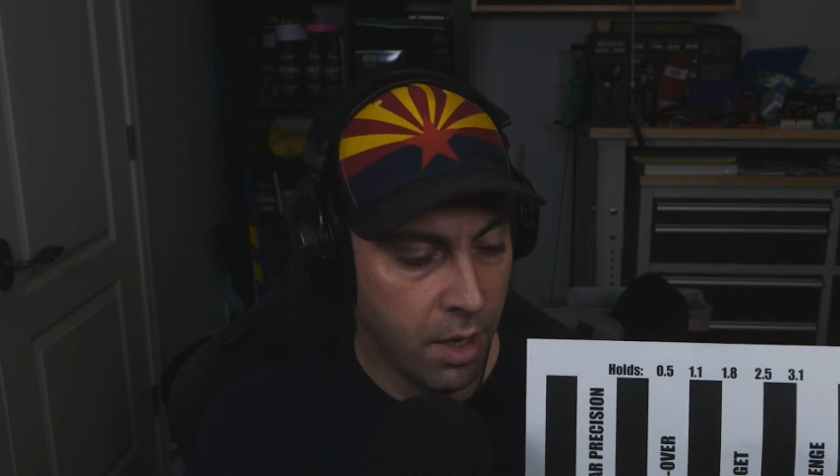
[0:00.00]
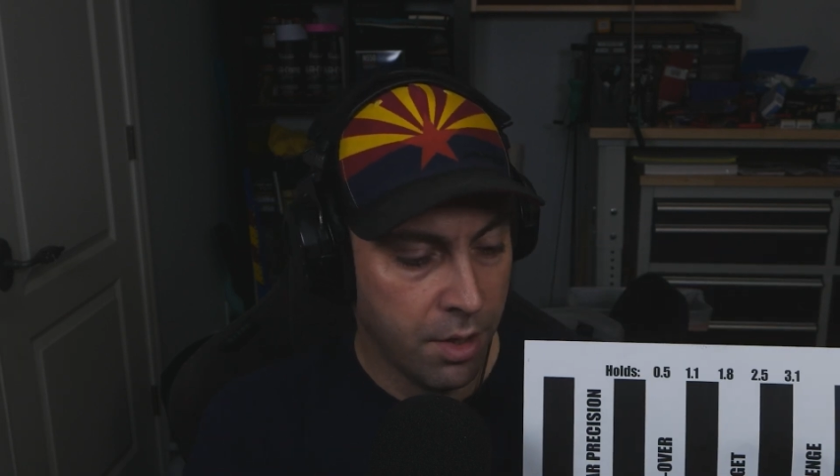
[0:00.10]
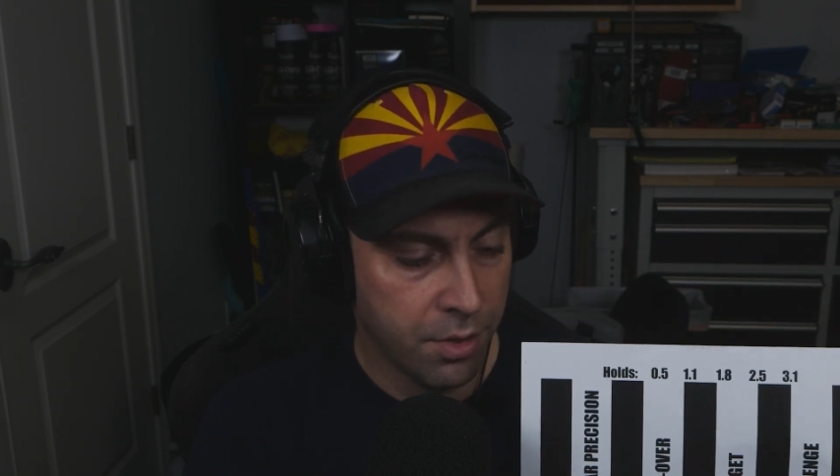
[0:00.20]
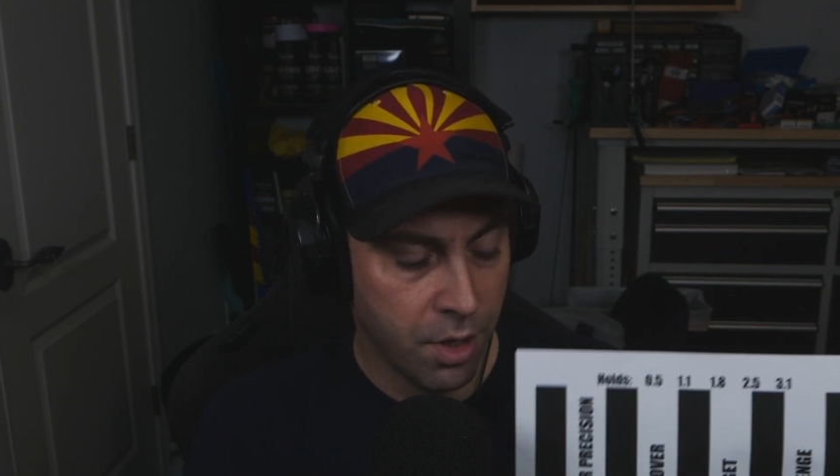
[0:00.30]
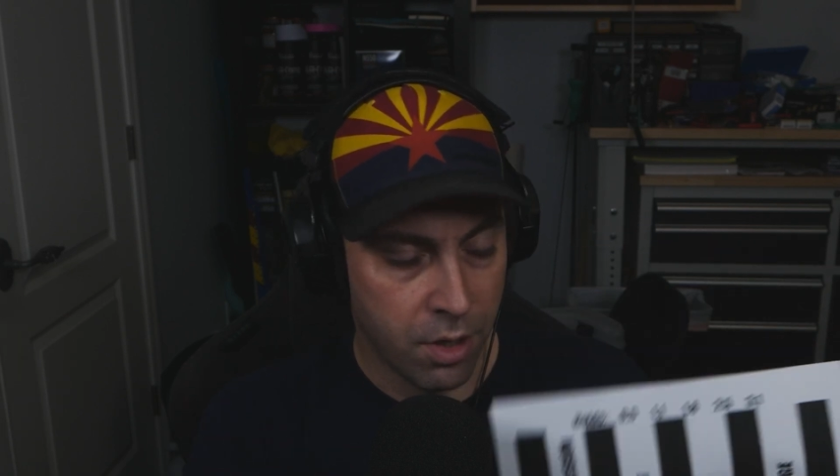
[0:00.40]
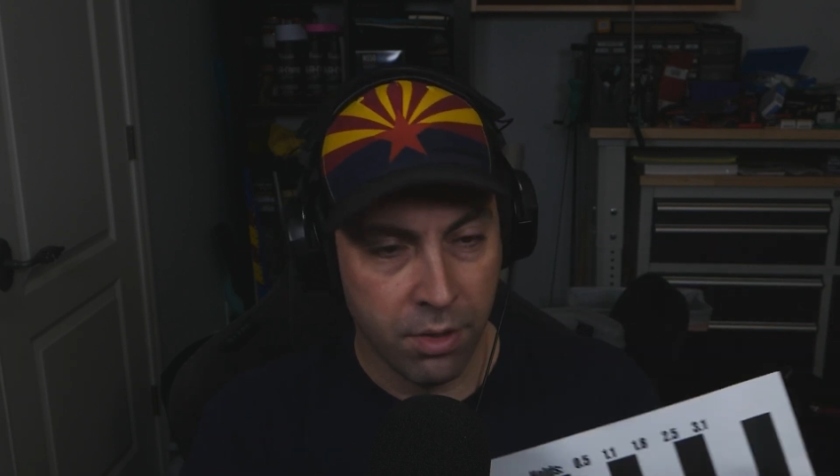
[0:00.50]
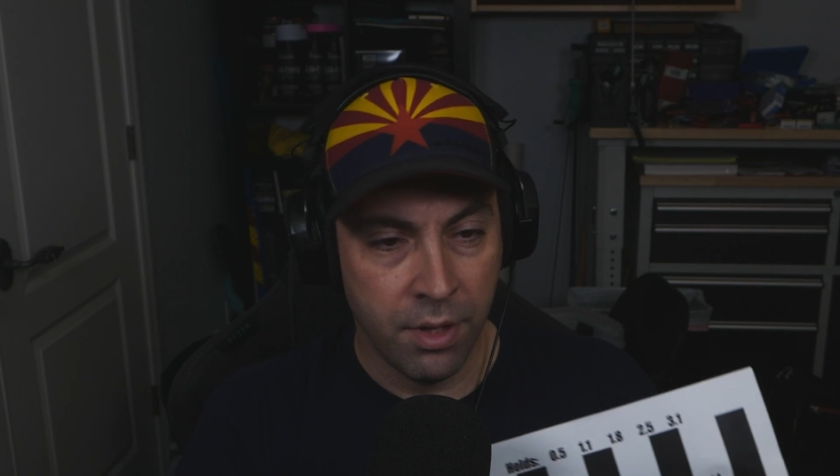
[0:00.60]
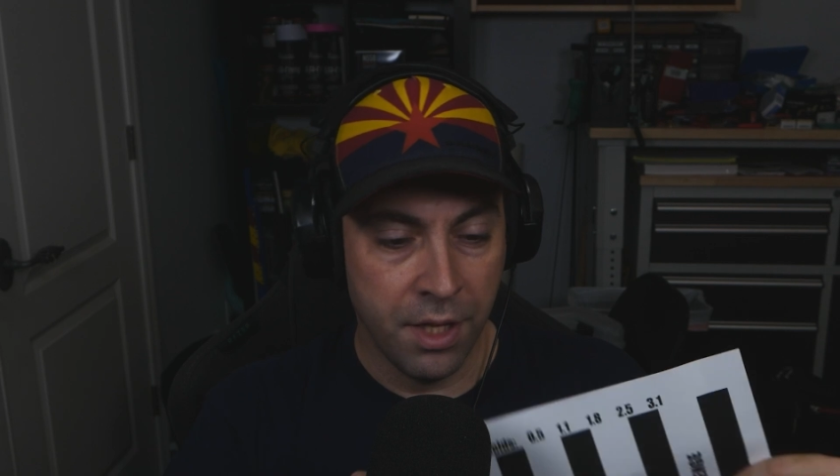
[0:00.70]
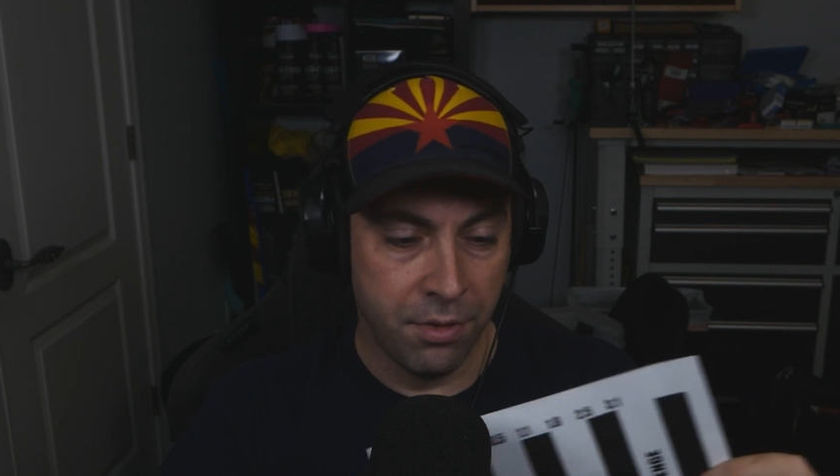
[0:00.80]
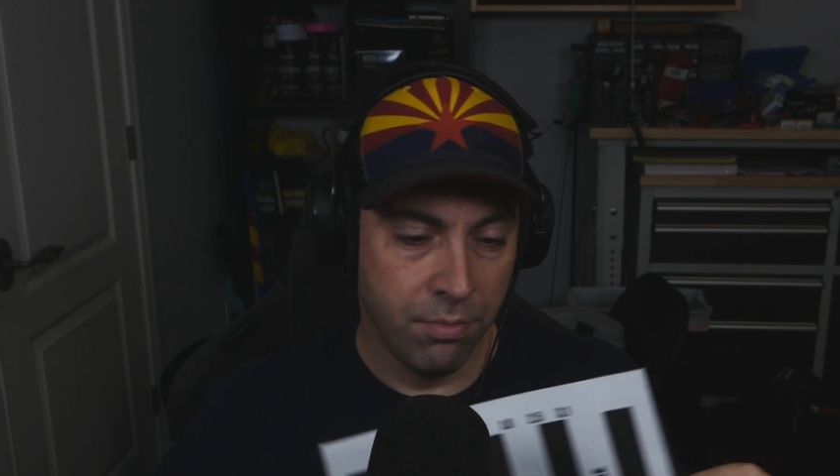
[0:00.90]
So
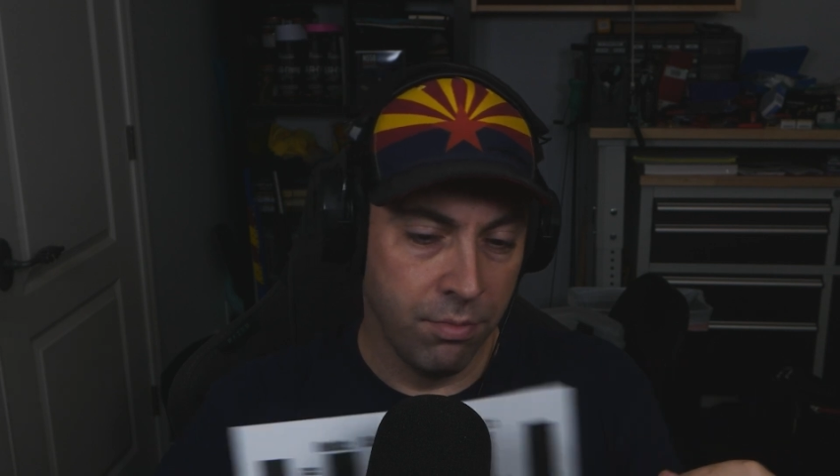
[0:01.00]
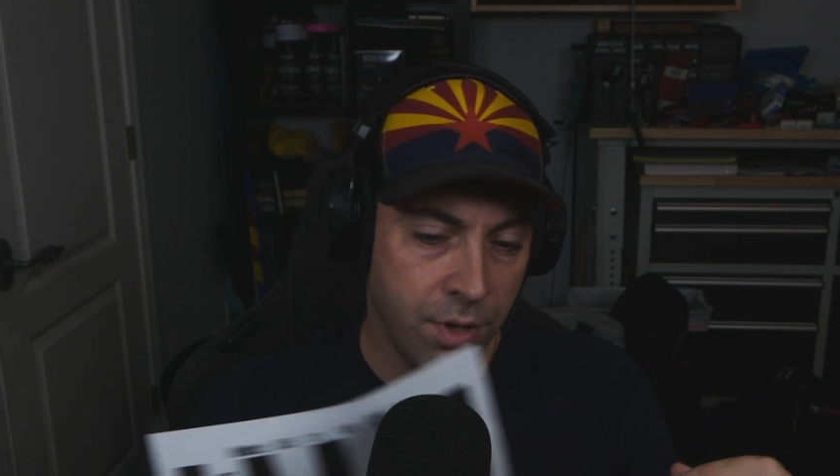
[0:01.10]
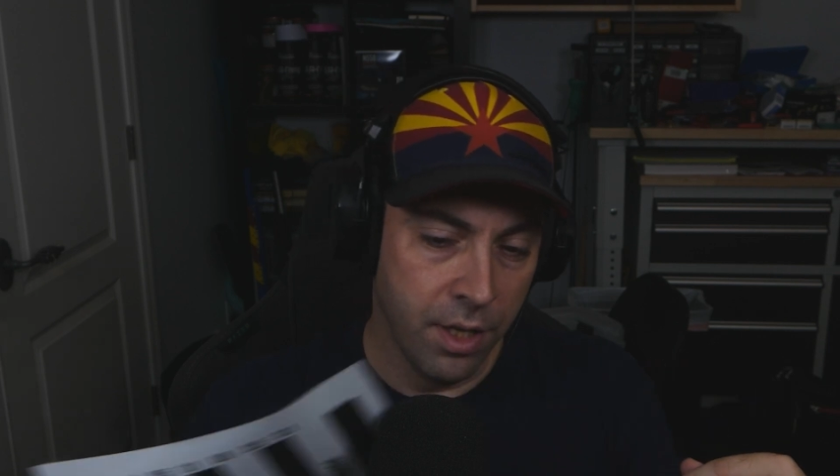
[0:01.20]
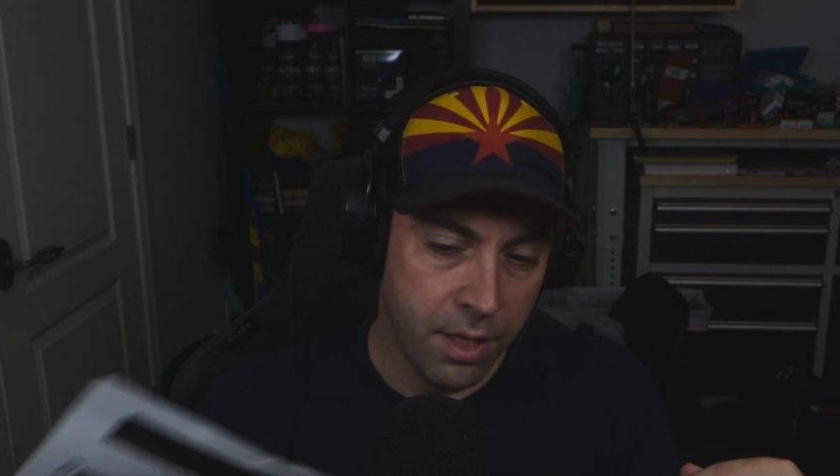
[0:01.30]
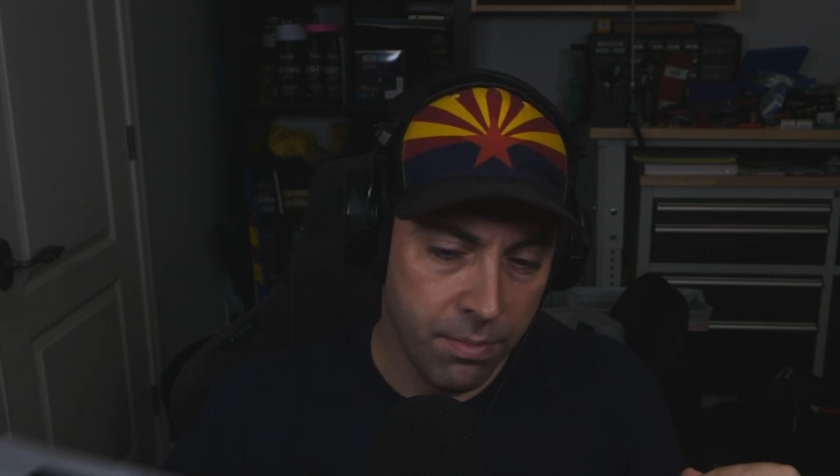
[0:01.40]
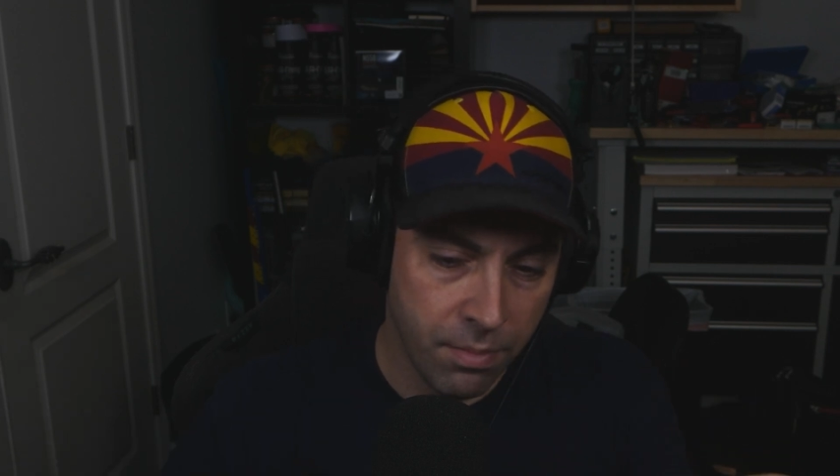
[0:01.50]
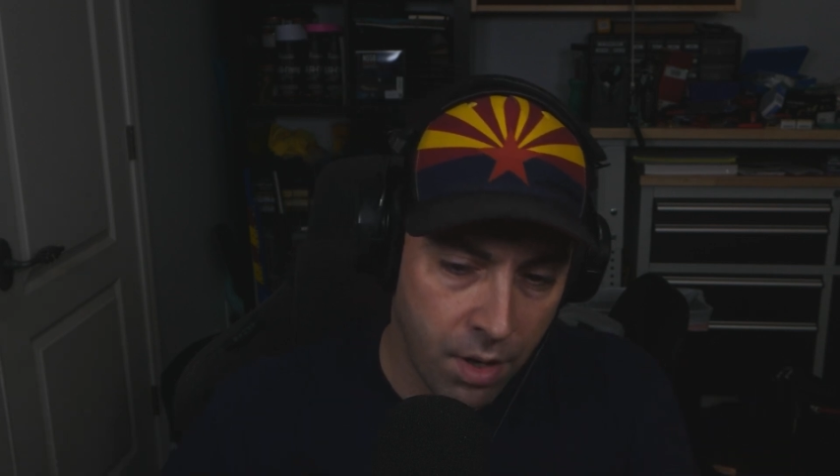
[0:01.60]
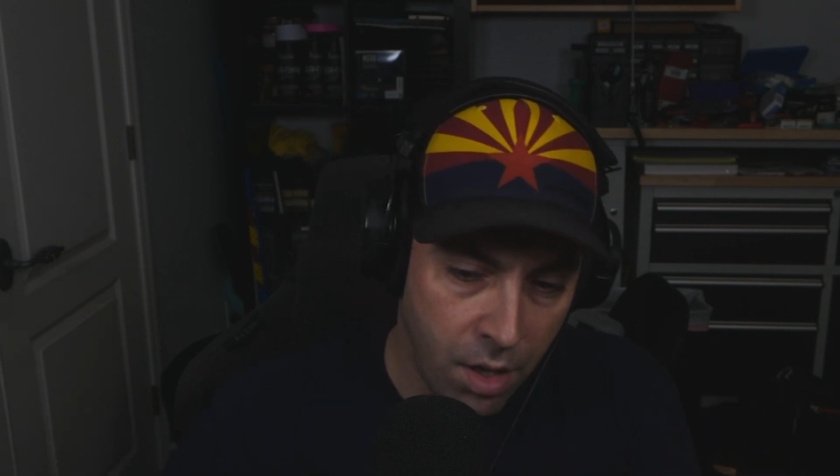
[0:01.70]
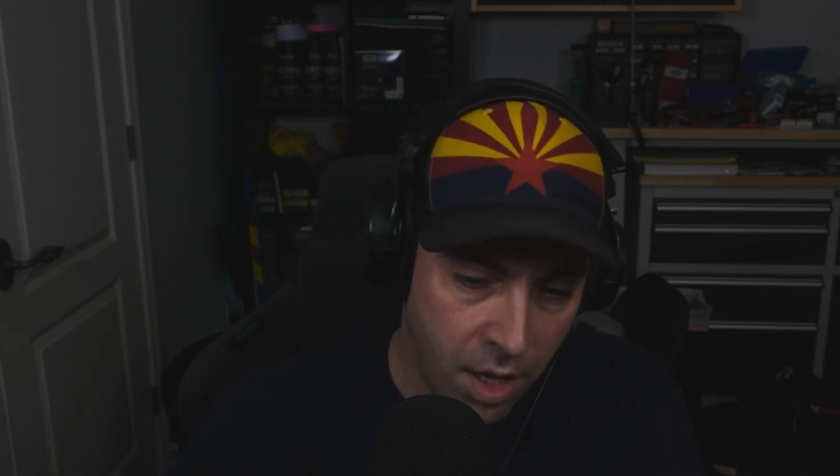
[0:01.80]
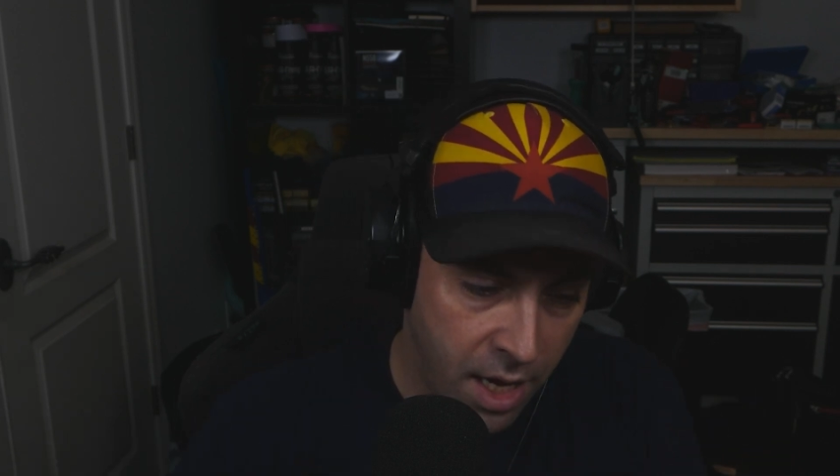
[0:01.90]
that's really
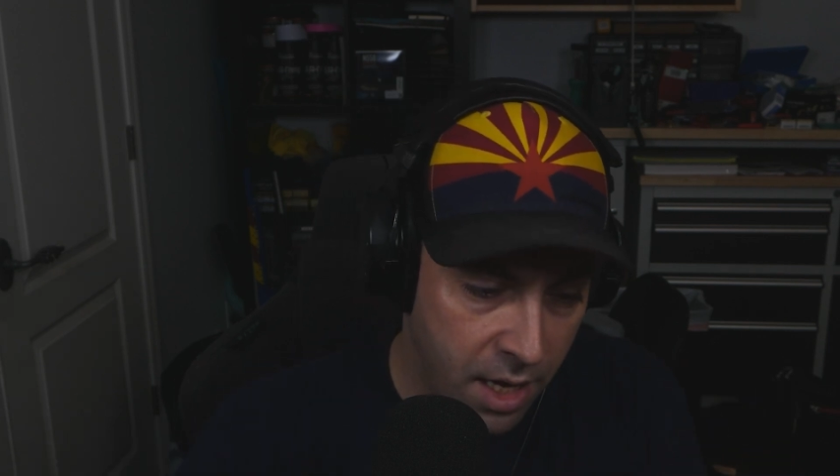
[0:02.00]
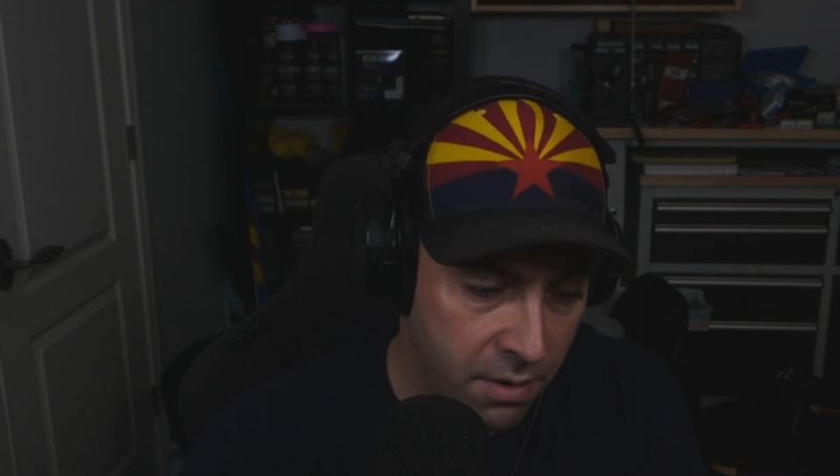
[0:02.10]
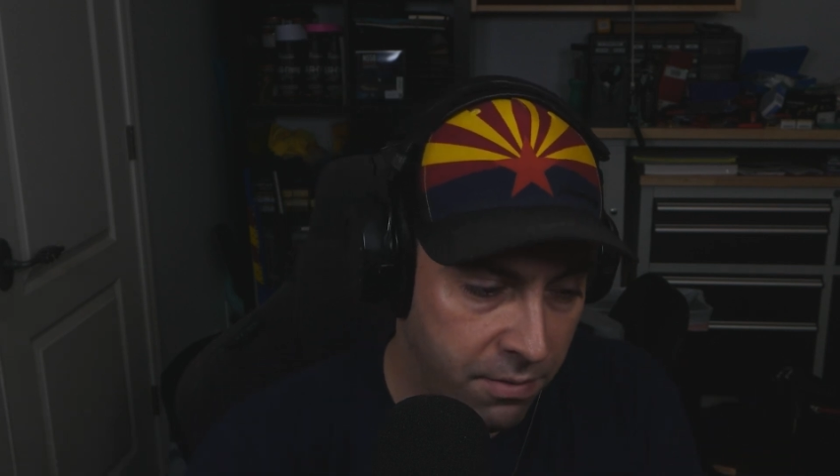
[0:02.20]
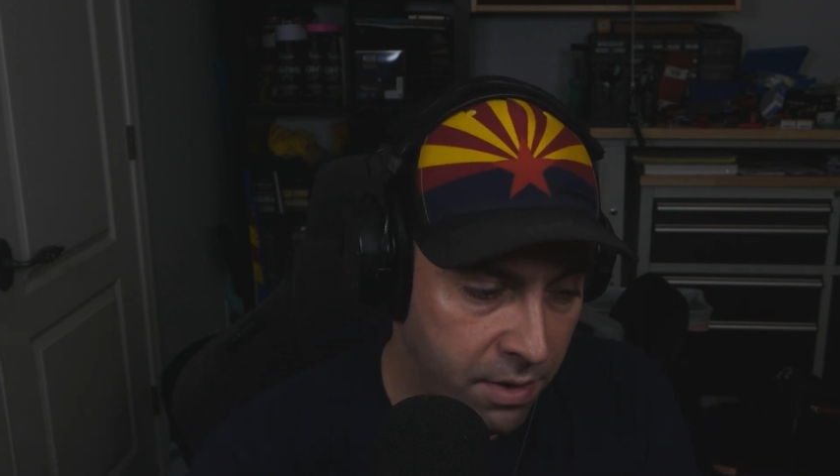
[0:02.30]
all I have.